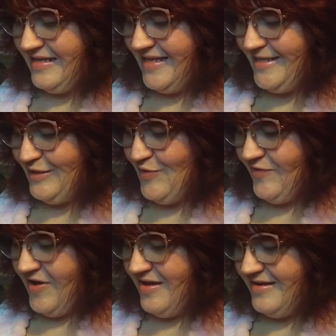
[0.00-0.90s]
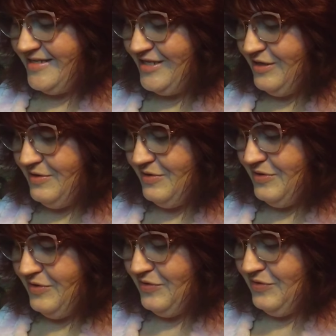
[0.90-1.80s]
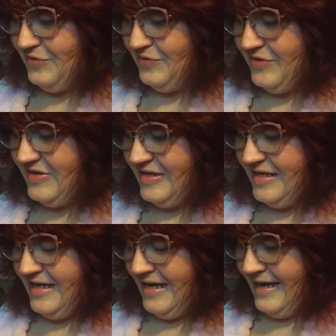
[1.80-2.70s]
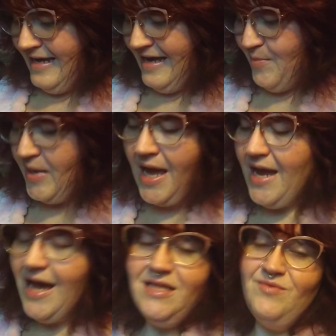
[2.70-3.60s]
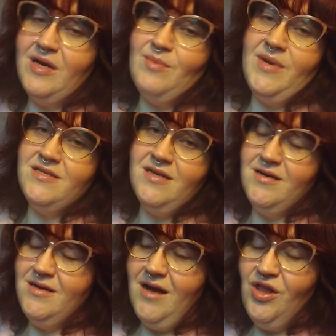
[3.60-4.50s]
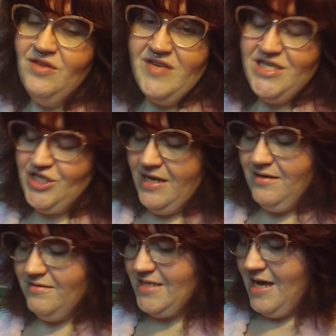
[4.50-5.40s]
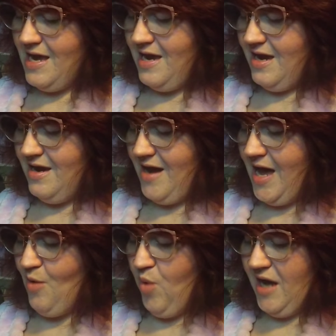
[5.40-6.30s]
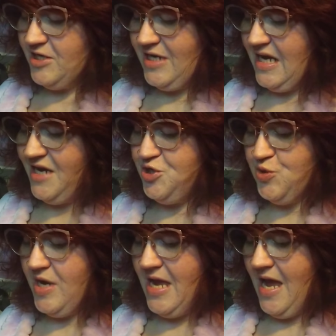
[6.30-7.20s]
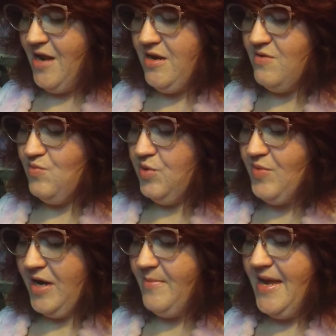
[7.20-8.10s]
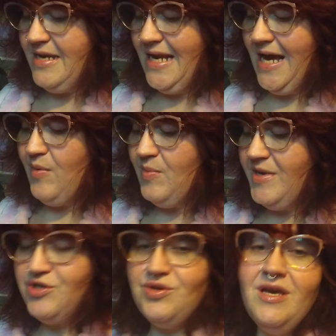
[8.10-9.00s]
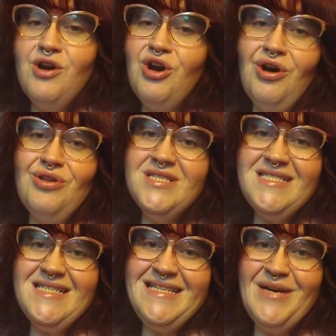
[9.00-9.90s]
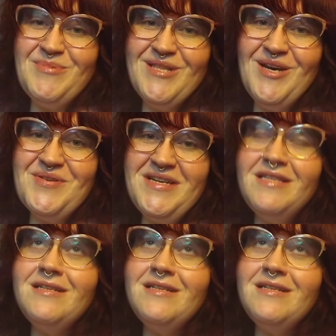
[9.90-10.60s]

let's move on to uh, but I highly recommend her. All of these channels I I watch and I enjoy and would recommend, and I will make sure they are all listed down below in